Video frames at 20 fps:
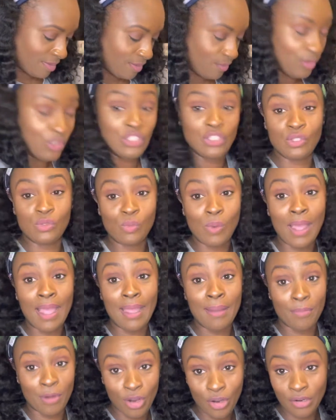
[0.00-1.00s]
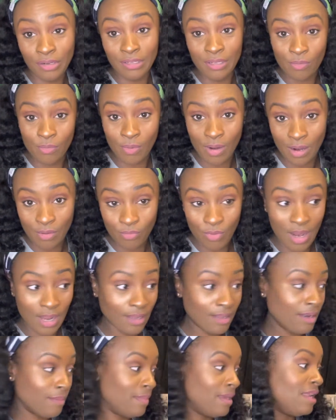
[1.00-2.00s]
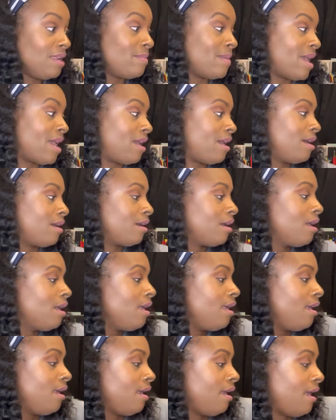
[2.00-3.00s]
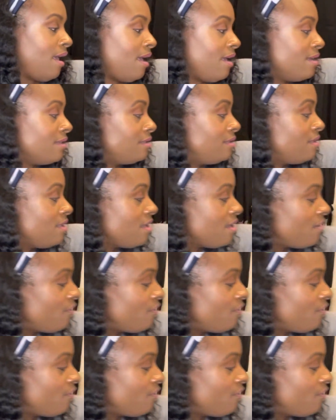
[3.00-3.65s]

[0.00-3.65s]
Which is why I'm currently rocking a mini bag. As the